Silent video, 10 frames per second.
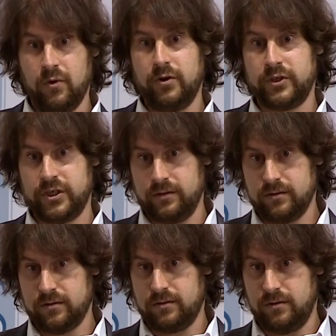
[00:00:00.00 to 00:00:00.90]

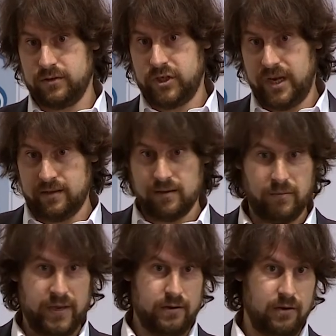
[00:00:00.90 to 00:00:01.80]
merchant or
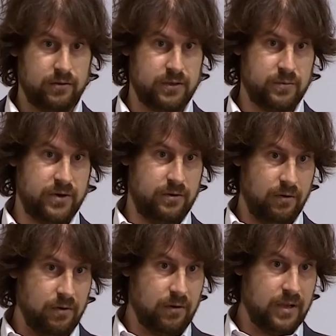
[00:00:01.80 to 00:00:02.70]
gentleman
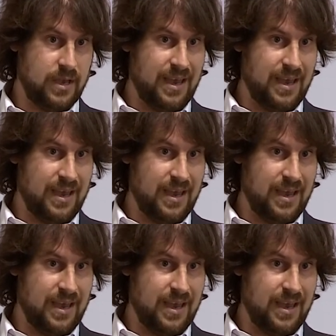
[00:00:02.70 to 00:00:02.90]
entrepreneur.